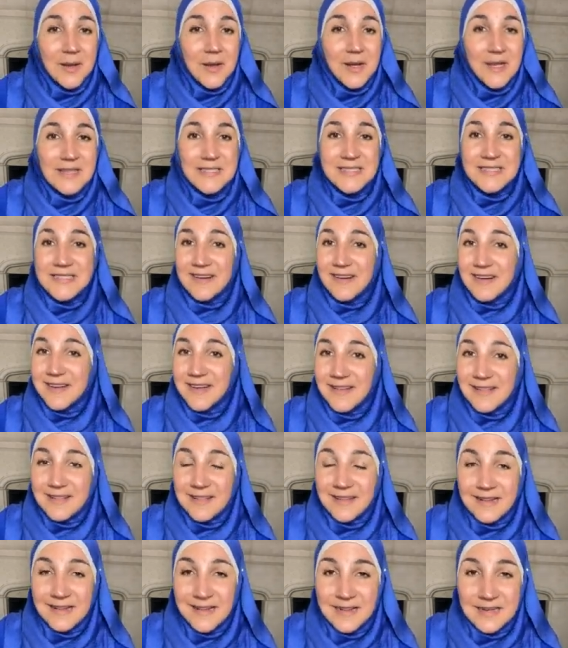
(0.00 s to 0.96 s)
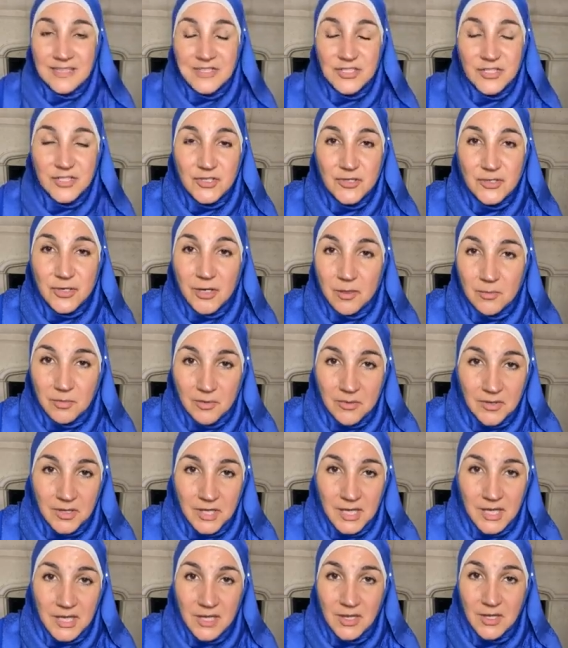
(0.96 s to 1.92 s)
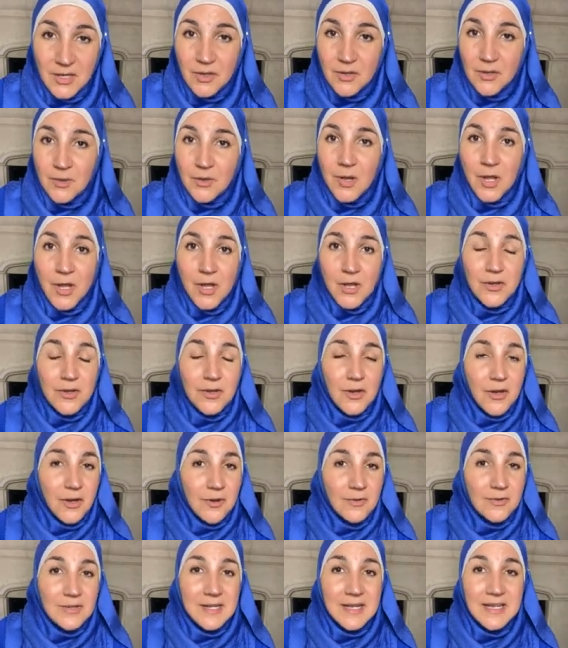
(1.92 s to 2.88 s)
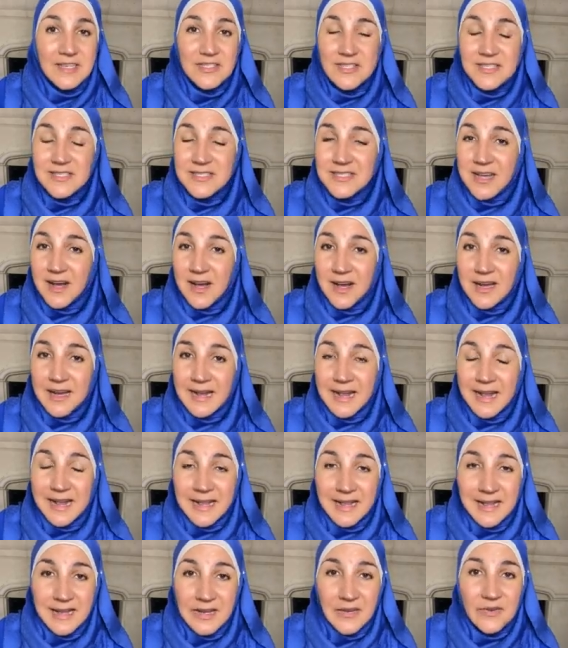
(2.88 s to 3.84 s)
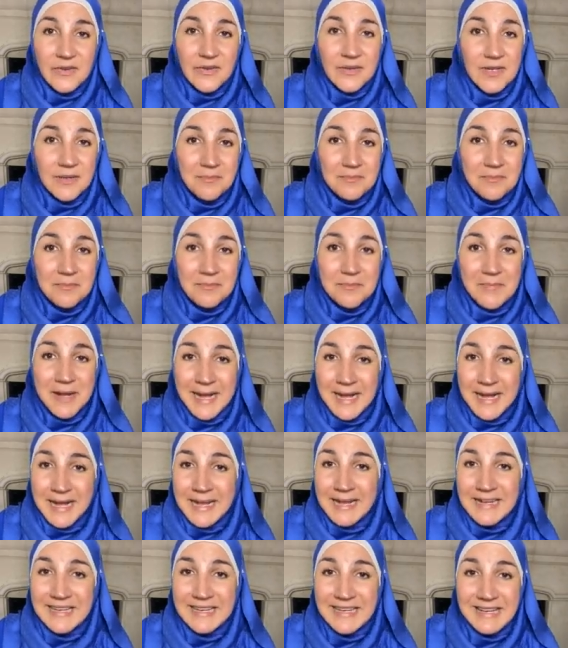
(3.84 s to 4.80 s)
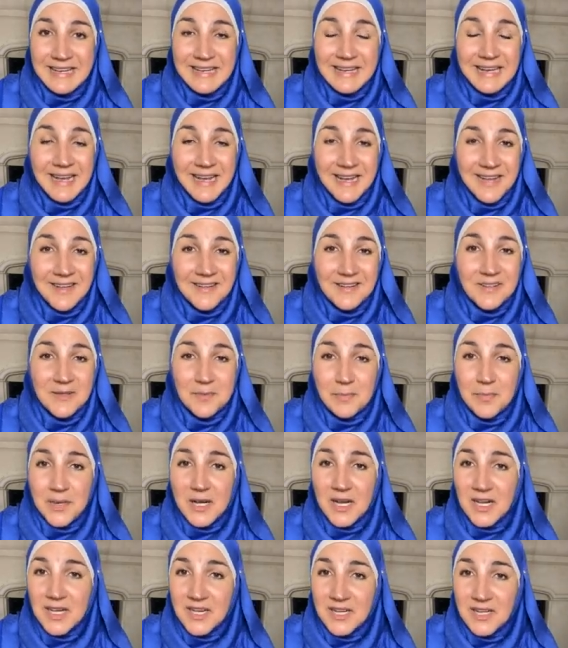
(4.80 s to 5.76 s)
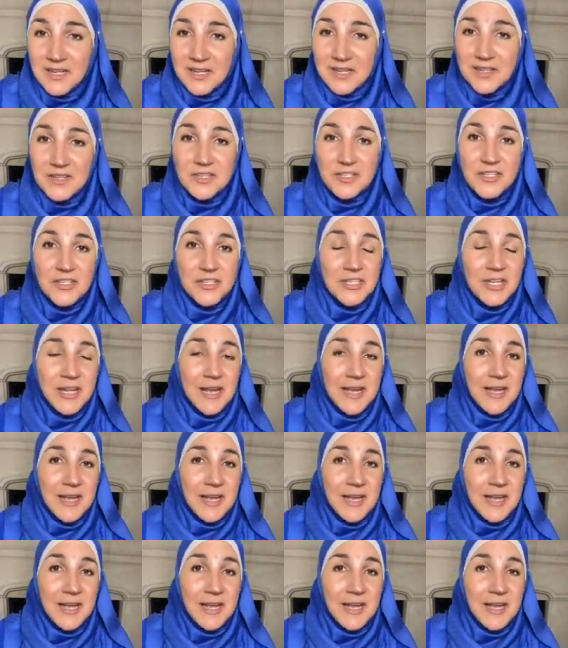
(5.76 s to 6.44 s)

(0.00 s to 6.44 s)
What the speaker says: Is there anything that is troubling you? No, they just got angry, mad, yelled, punished,